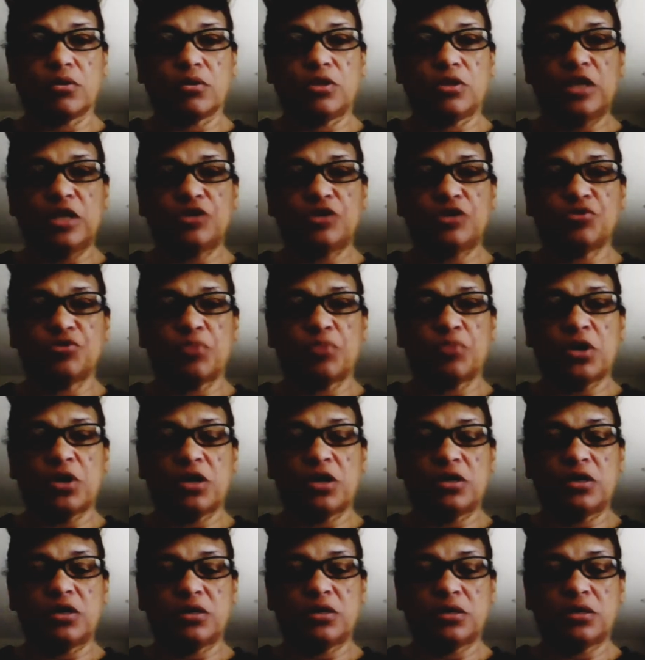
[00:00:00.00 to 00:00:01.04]
nature
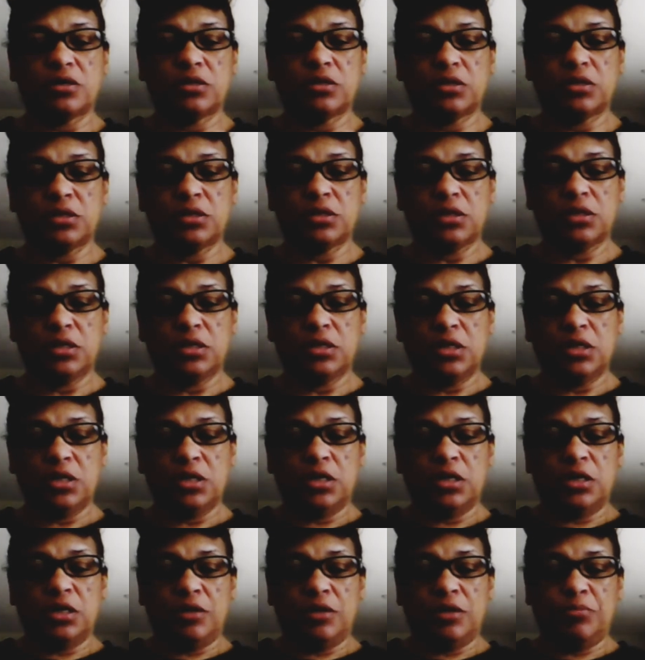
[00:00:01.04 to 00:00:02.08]
bar,
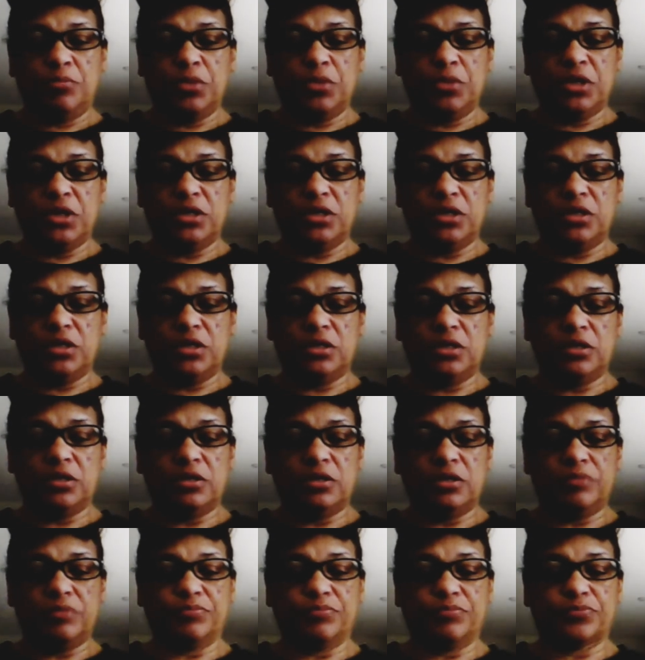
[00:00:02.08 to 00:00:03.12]
but
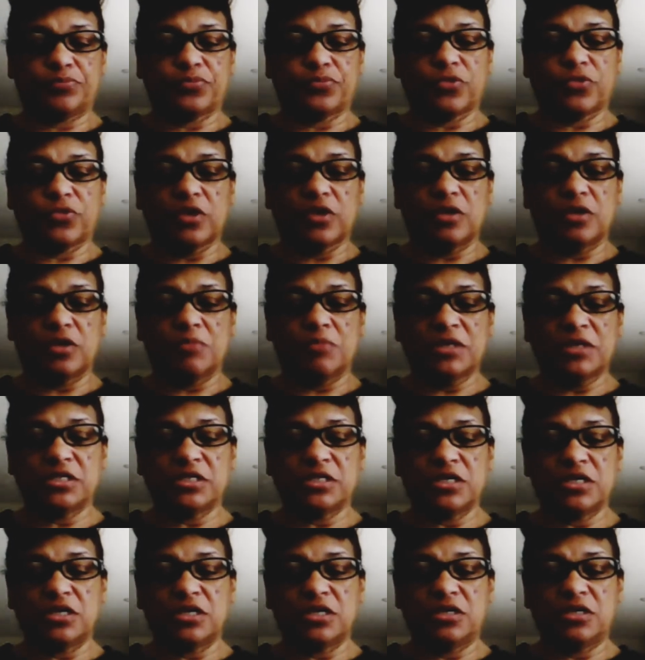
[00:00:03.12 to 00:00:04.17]
my
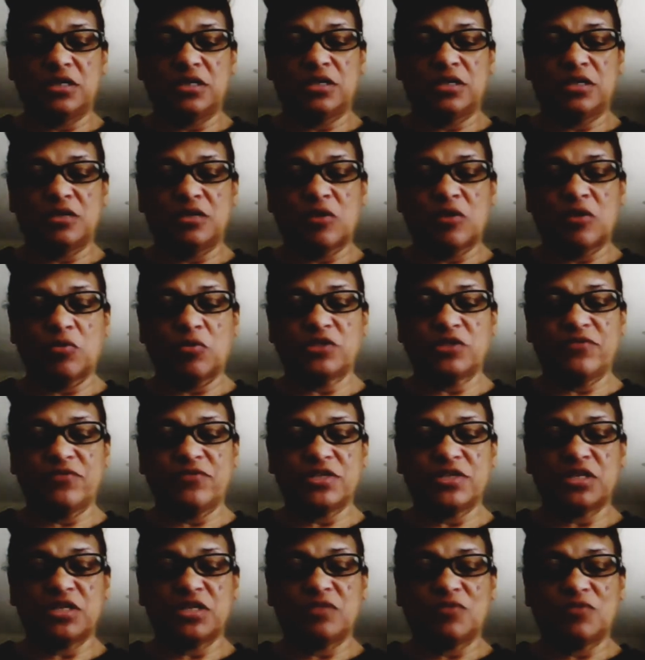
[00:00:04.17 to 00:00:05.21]
son, I went to
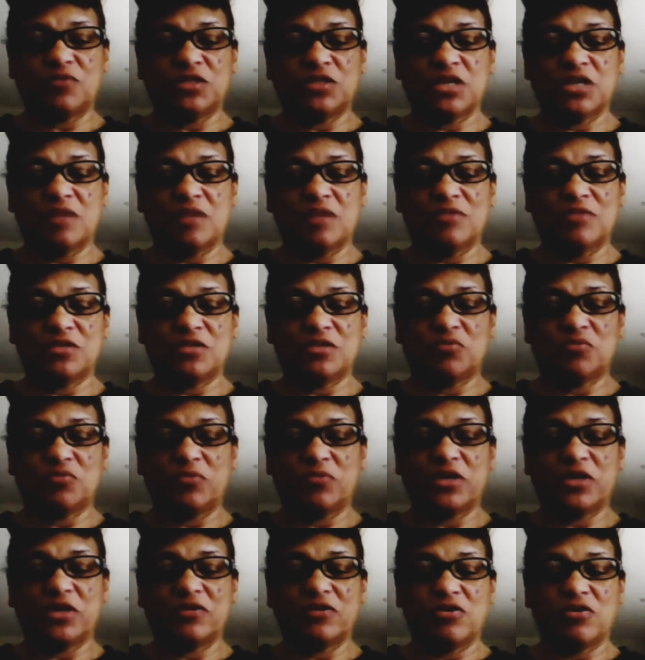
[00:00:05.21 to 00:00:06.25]
visit him one time. This is when
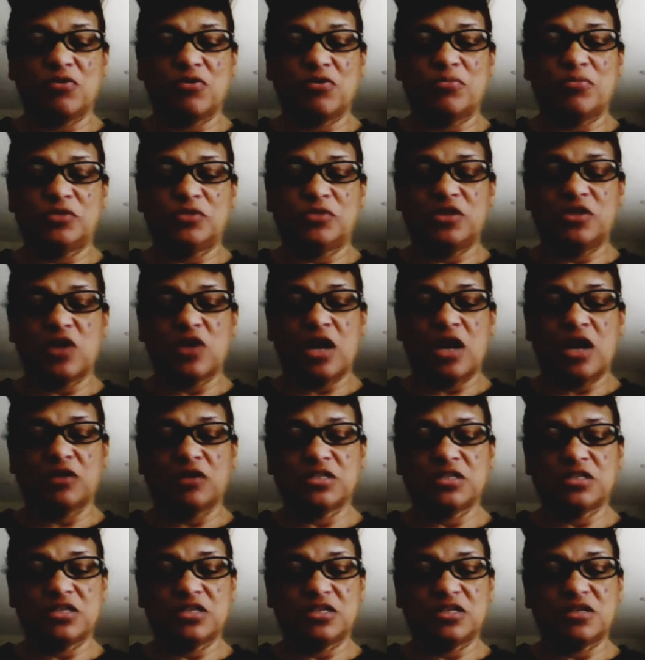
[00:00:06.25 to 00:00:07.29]
we could go to their
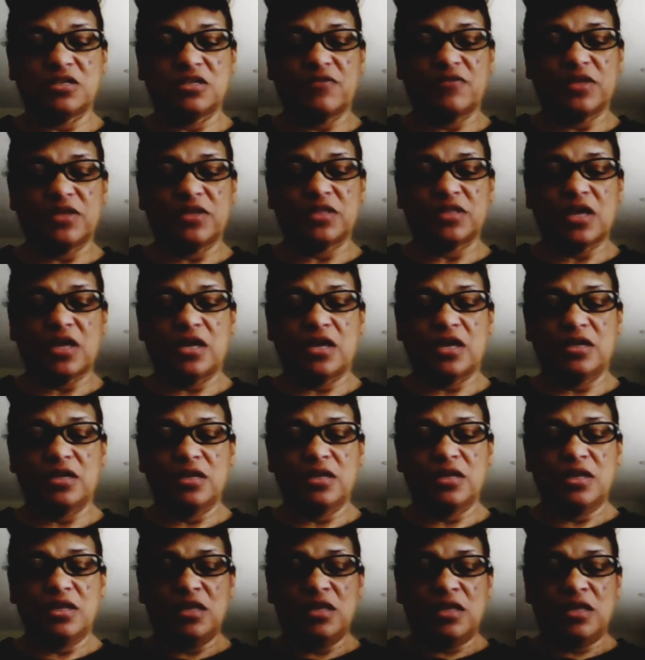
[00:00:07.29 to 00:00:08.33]
houses and stuff like that.
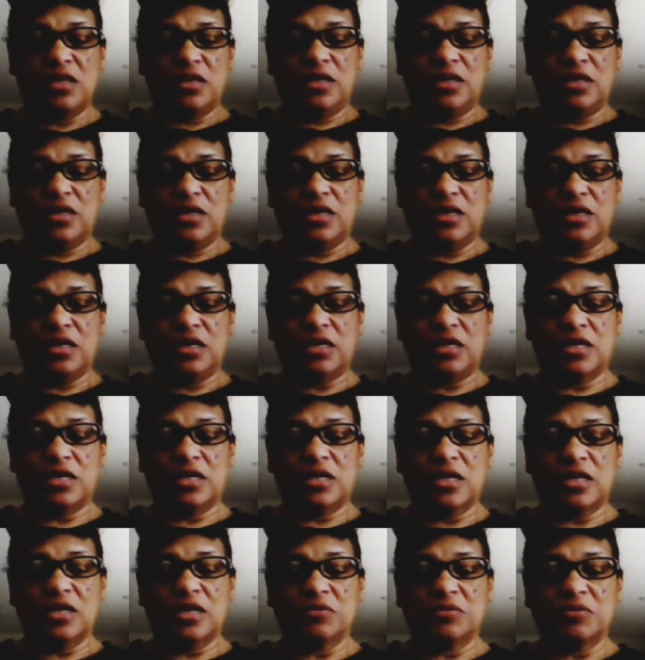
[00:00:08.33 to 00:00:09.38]
And
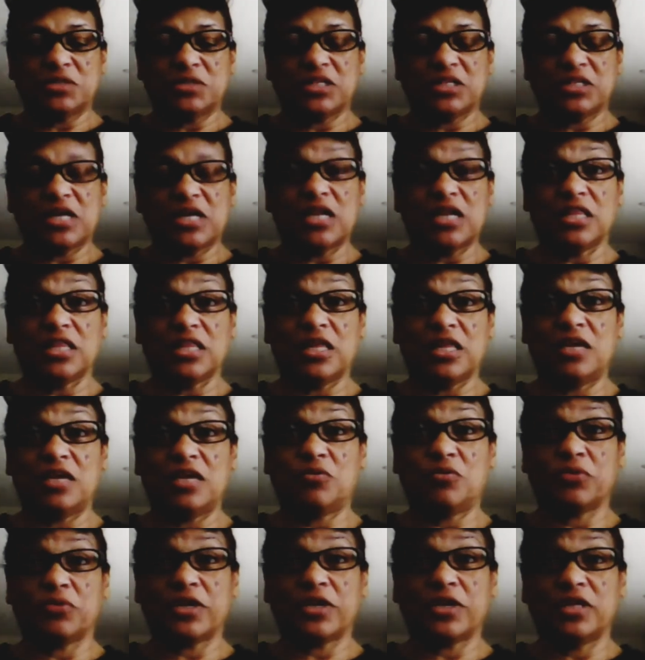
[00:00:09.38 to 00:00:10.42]
it was kind of late.
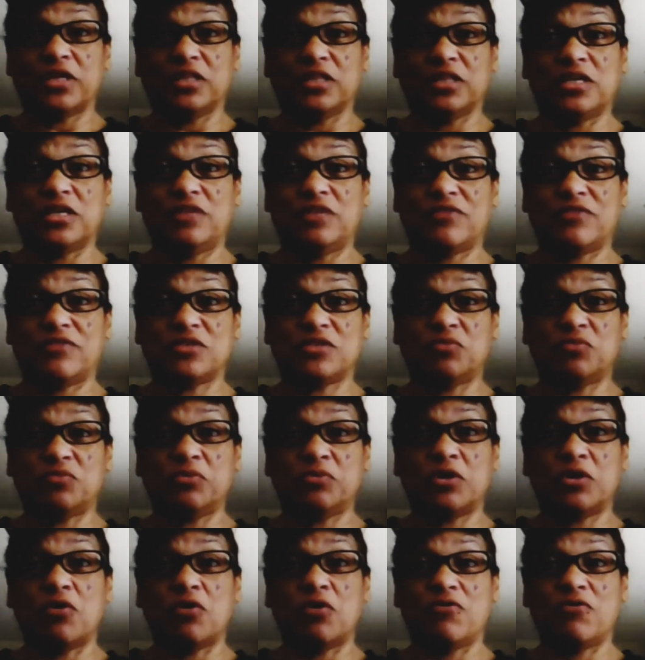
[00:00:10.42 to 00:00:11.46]
We were going to leave because we
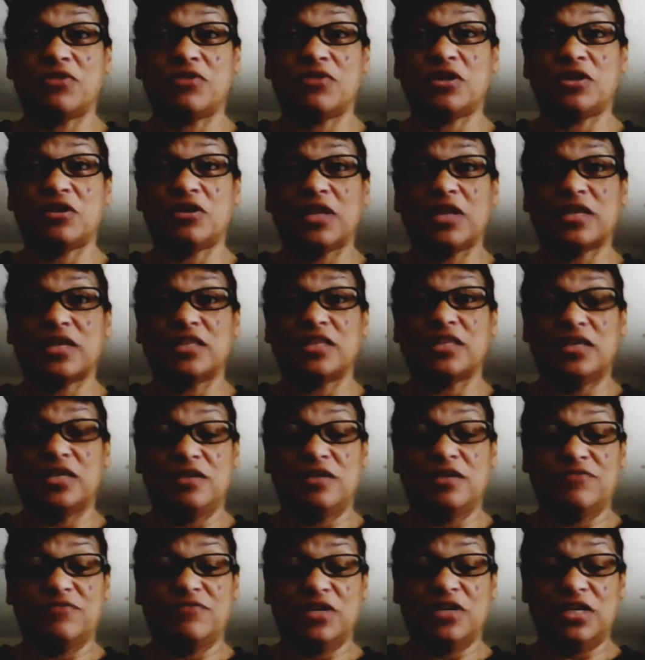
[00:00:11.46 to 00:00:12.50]
would go over there like in the
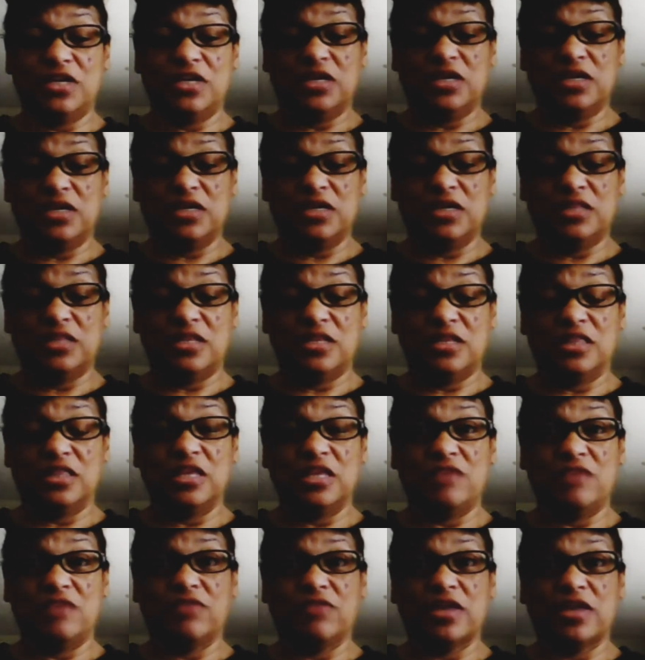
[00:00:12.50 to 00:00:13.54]
evening and then
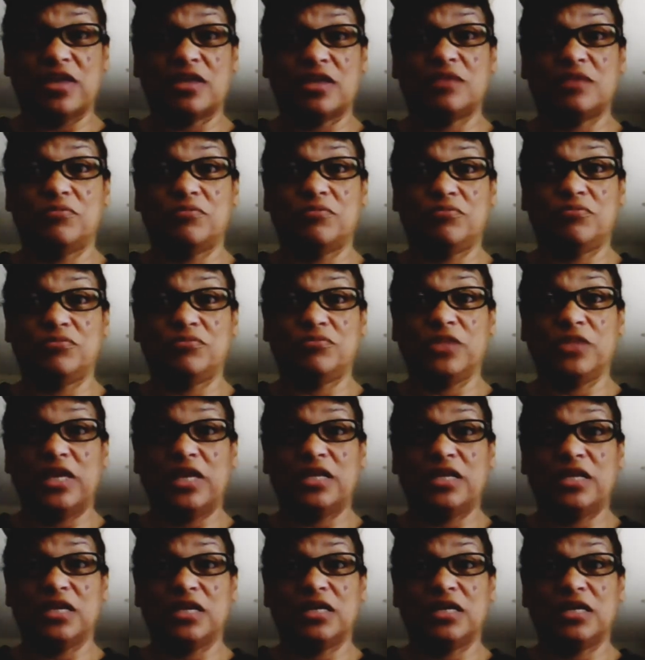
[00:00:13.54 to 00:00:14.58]
leave like
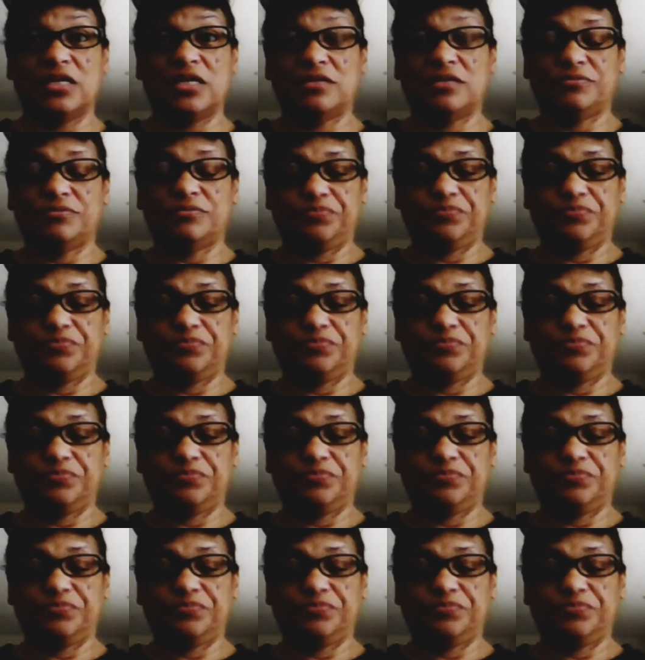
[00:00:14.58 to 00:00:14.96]
late night